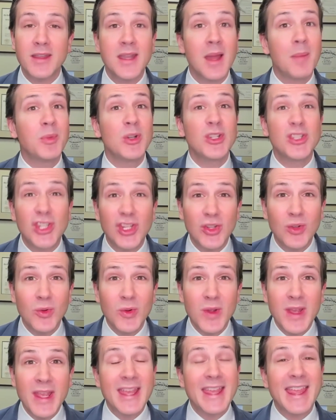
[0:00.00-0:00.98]
Number
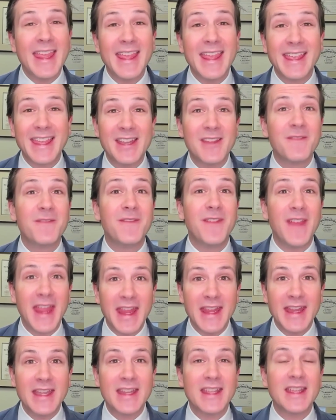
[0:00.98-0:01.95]
two, it can
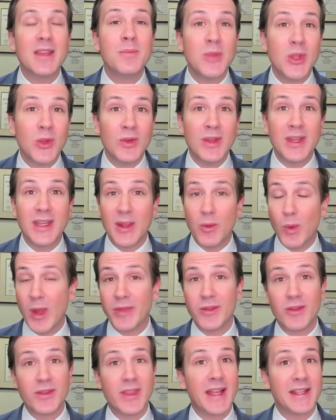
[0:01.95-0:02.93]
evade immunity,
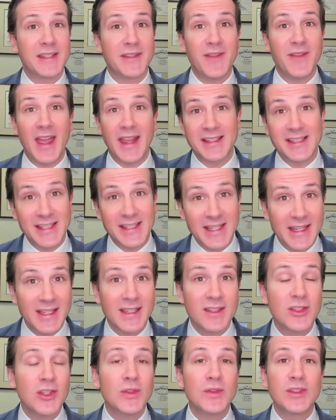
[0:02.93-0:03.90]
whether that's
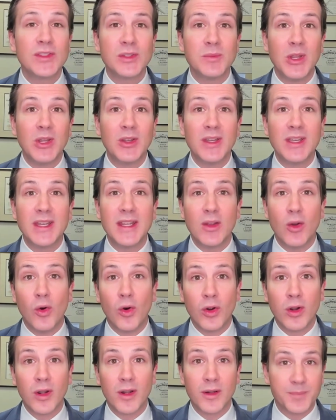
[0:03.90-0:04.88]
vaccine-induced immunity
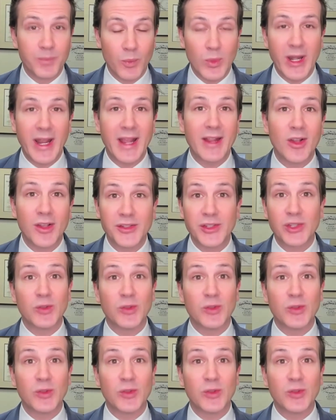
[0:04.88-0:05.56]
or what I call